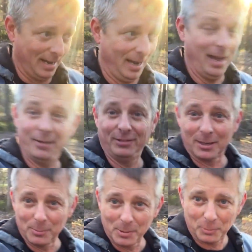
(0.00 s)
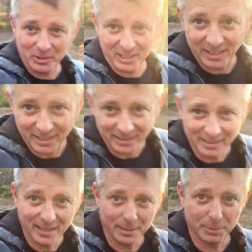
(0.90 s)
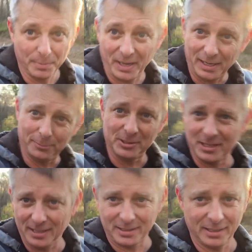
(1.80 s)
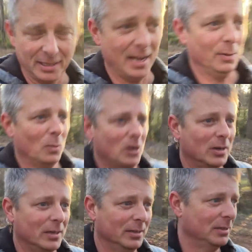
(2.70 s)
I haven't come up with anything today, but man, it was nice to get out and walk in this